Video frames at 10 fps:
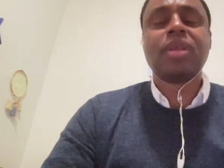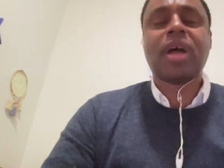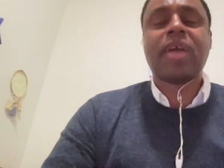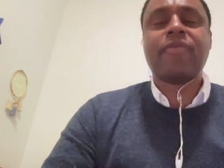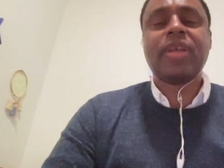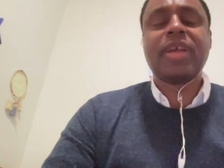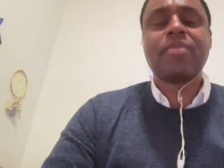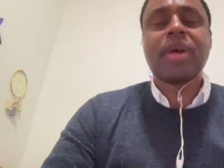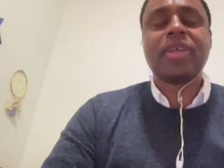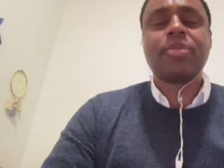I feel like
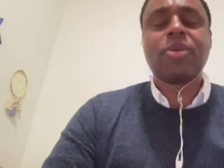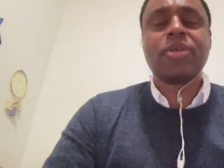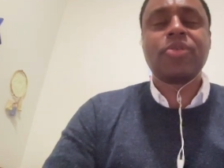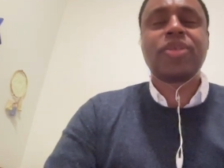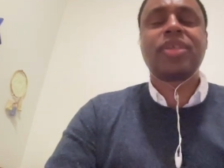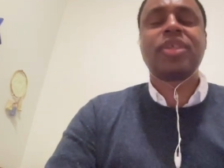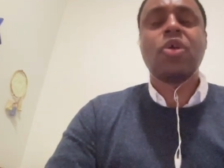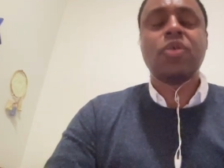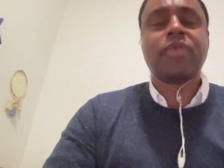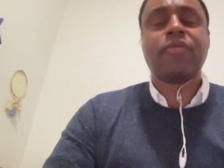my experience was
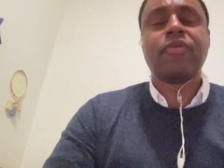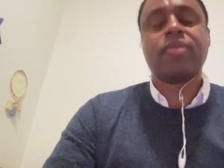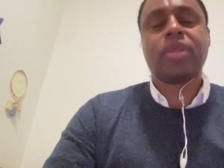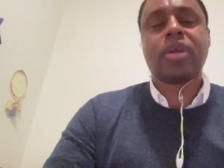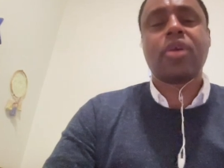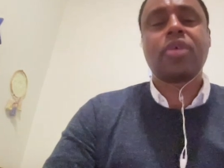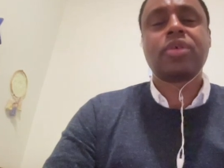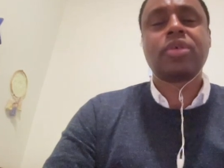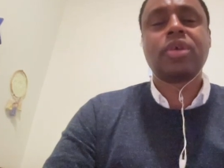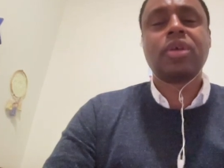so different from theirs.